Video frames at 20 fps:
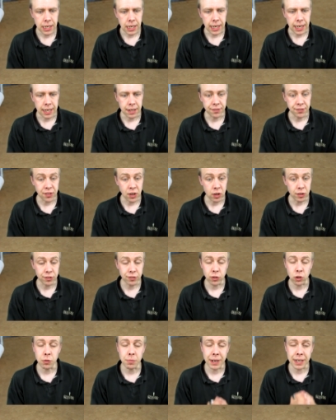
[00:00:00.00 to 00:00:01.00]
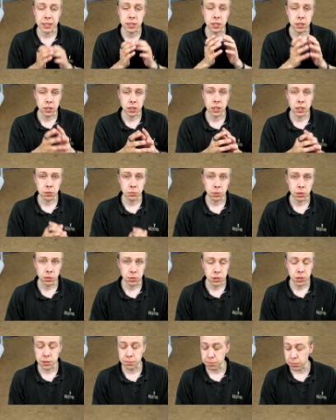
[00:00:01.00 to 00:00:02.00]
file formats that it will
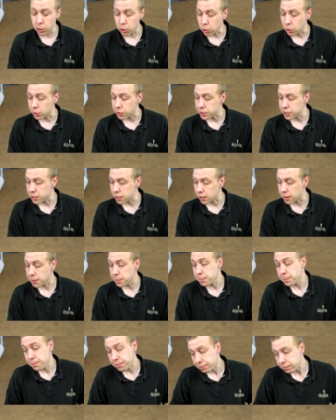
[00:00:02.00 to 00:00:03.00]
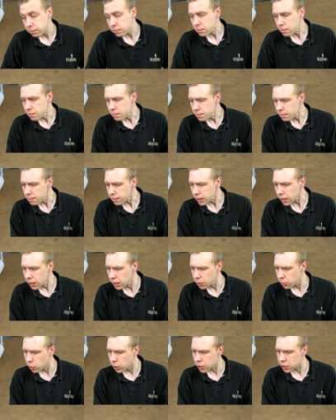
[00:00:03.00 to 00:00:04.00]
support. So
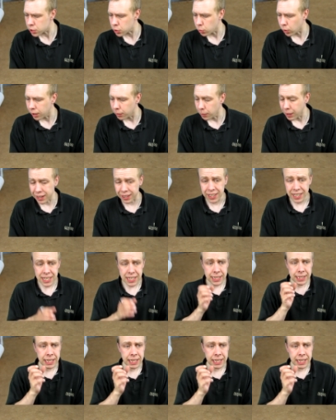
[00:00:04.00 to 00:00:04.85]
it works quite well.